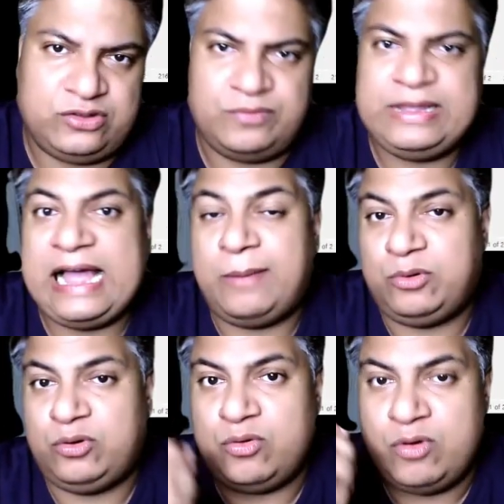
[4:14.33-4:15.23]
So we
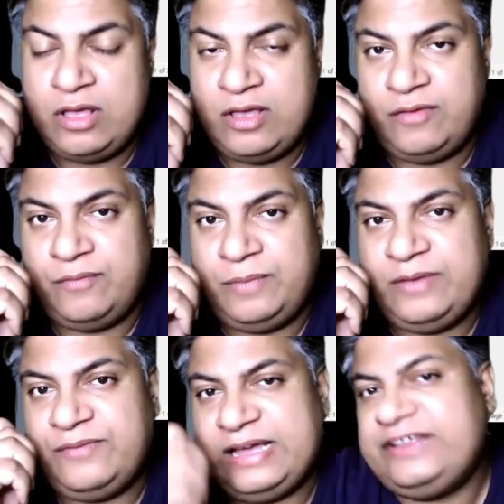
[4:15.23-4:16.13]
have to
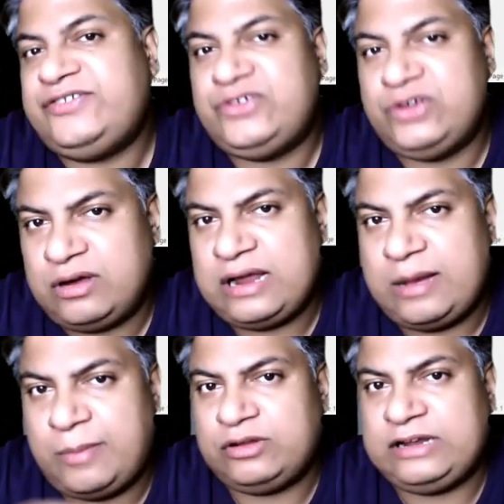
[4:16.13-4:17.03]
be very sure
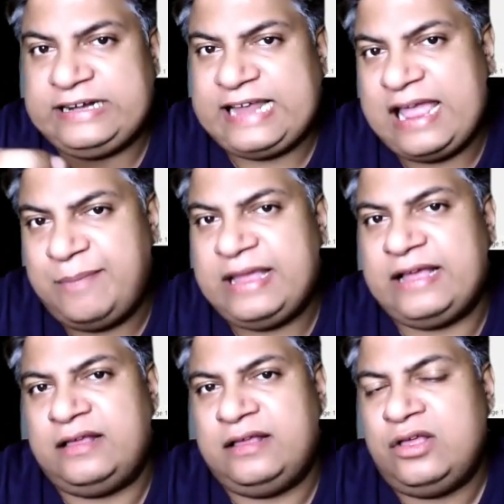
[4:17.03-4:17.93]
about the
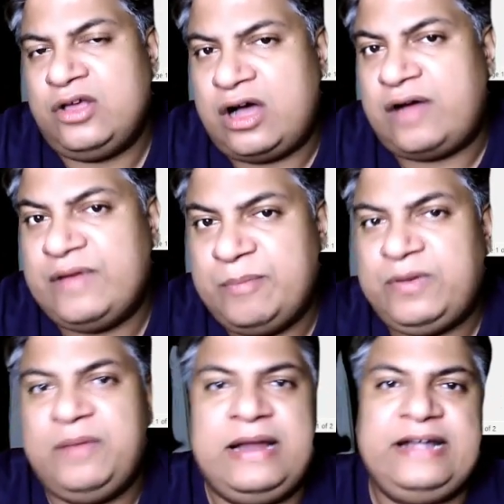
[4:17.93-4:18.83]
timing of
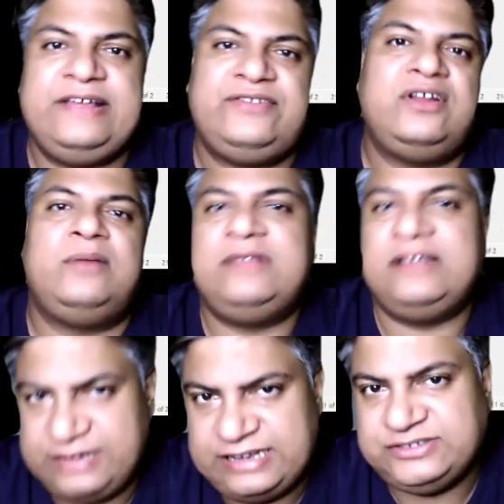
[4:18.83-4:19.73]
implementation of
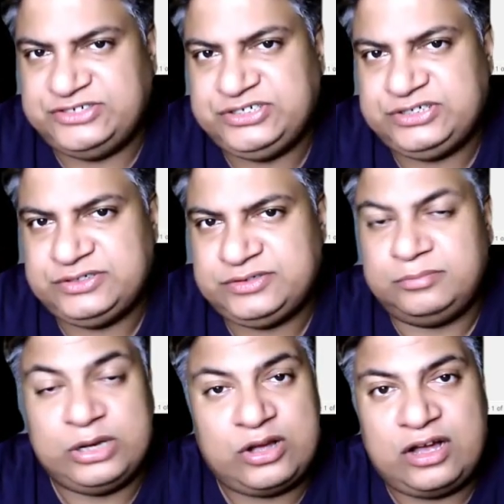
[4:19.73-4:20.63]
the change,
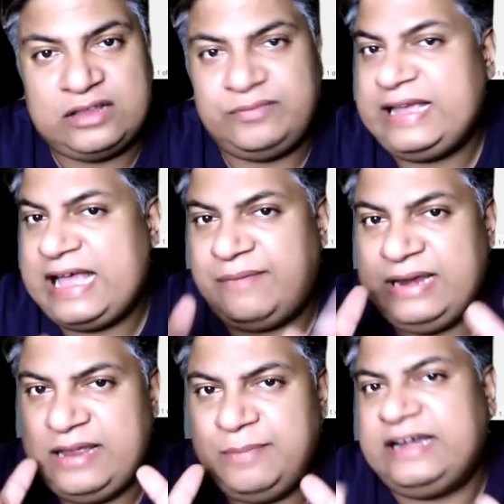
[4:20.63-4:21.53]
because we have a
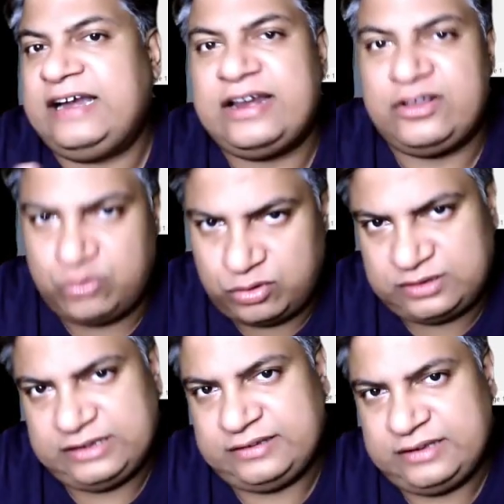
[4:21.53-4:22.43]
limited
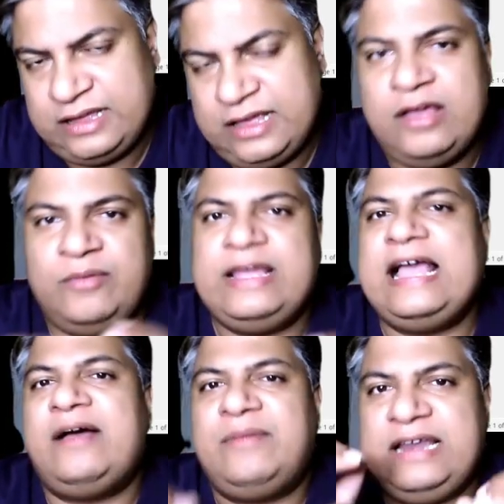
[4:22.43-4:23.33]
resources, we
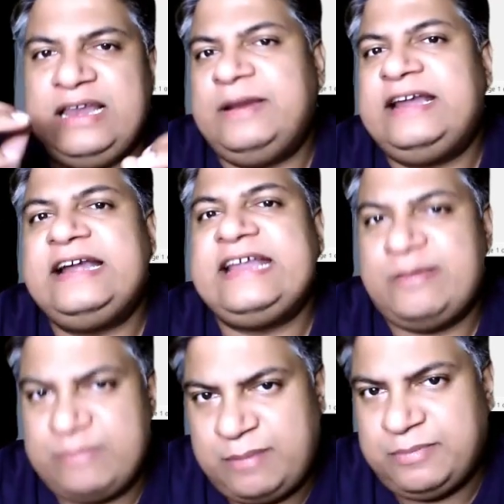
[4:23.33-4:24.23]
have a limited
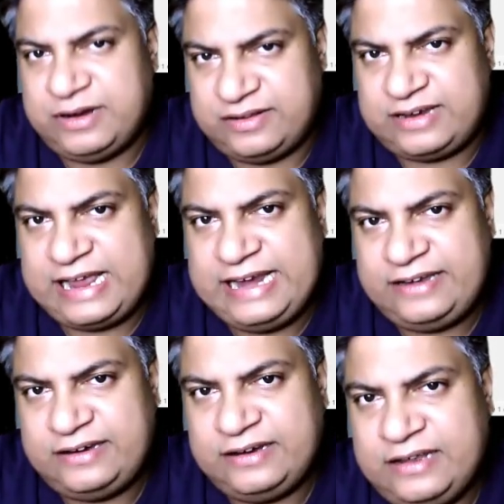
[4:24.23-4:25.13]
team members, right?